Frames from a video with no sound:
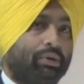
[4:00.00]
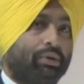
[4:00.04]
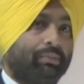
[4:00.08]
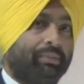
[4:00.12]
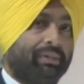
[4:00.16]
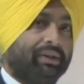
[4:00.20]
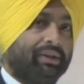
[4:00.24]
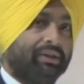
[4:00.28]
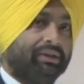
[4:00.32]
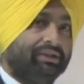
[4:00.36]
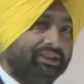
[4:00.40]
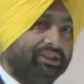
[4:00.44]

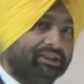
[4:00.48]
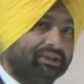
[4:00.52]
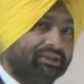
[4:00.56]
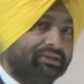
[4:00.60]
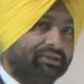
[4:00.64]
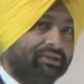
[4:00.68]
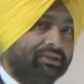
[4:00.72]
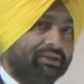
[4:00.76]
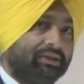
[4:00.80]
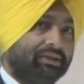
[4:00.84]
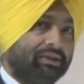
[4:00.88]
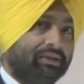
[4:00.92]
document yes
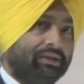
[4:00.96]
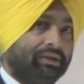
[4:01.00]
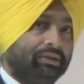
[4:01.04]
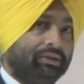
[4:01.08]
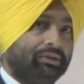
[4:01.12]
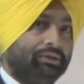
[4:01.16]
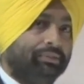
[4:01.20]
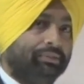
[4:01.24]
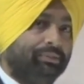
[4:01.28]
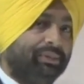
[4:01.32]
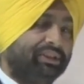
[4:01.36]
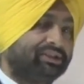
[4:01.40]

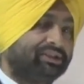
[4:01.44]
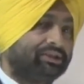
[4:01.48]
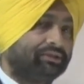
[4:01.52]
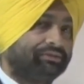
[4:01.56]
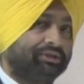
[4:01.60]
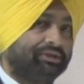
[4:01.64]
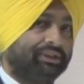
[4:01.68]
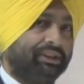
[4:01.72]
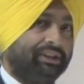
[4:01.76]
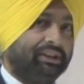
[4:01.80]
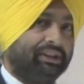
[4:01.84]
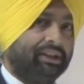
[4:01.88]
you must
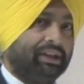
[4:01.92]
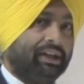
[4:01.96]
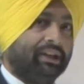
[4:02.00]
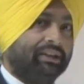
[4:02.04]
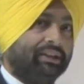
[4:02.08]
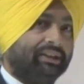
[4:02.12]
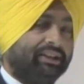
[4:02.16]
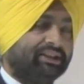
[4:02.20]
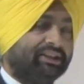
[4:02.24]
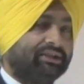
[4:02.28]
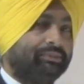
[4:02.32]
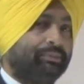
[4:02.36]
have seen
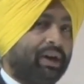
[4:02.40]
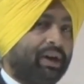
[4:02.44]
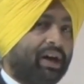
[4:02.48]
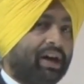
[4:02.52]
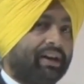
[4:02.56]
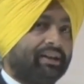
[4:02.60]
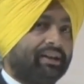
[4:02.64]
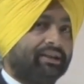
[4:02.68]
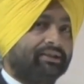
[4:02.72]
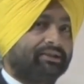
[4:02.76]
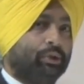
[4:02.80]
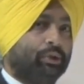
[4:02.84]
this
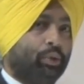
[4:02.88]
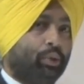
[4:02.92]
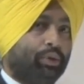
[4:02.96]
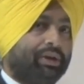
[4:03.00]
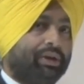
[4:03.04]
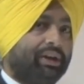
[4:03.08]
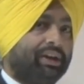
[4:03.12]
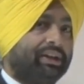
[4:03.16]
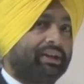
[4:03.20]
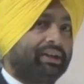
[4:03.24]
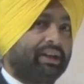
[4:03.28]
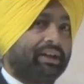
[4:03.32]
bar is
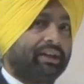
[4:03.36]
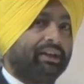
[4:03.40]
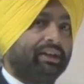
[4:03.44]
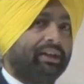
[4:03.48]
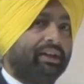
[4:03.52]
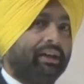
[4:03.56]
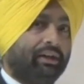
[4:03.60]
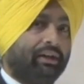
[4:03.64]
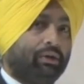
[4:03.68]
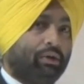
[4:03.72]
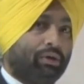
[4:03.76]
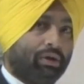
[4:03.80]
located
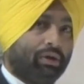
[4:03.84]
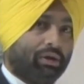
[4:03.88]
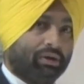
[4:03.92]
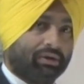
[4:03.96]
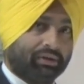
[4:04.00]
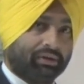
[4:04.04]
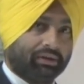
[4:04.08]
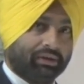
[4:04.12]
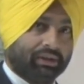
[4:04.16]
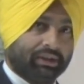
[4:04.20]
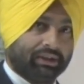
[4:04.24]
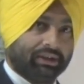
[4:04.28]

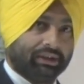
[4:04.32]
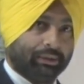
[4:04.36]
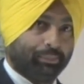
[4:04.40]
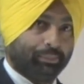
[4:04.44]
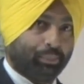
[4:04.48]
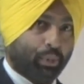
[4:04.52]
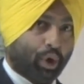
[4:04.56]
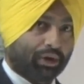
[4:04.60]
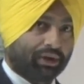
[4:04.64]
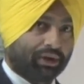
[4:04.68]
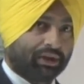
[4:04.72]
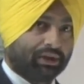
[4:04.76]
on the
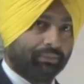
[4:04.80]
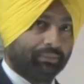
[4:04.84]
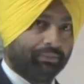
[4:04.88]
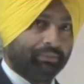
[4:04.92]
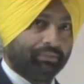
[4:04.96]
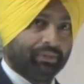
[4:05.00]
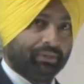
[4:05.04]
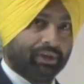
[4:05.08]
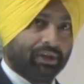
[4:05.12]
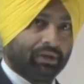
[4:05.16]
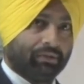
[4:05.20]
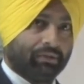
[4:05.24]

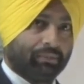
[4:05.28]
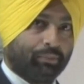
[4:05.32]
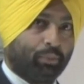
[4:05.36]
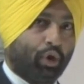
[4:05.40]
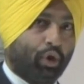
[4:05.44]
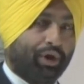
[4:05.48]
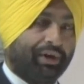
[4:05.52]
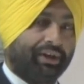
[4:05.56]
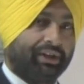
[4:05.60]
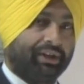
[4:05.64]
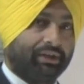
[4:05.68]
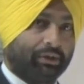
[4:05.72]
bottom
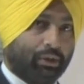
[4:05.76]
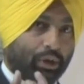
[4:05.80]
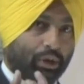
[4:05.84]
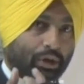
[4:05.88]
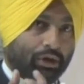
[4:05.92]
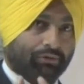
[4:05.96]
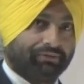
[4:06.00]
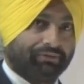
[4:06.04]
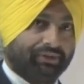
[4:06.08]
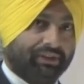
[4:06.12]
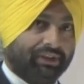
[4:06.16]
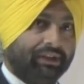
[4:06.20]
point
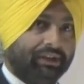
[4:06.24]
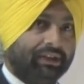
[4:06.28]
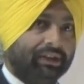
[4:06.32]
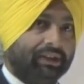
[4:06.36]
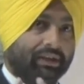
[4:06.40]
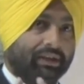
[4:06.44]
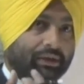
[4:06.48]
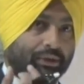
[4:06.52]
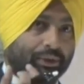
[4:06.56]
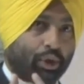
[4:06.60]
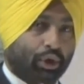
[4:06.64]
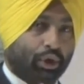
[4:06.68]
of the
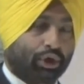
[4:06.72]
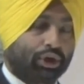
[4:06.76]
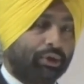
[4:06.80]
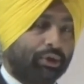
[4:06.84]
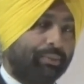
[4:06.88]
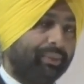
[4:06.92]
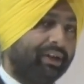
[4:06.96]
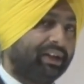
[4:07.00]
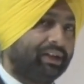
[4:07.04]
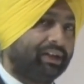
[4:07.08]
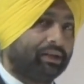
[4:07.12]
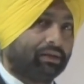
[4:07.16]

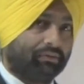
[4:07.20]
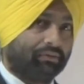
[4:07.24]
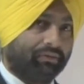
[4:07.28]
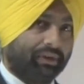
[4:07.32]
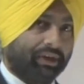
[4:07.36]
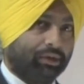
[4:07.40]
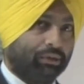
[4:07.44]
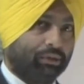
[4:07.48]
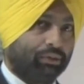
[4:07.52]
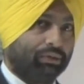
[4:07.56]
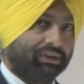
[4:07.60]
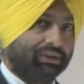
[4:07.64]
document
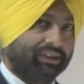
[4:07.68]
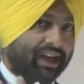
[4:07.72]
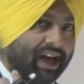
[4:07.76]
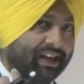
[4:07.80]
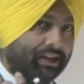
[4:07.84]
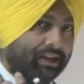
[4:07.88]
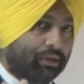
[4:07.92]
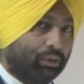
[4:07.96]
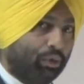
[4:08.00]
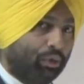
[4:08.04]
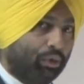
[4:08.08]
window that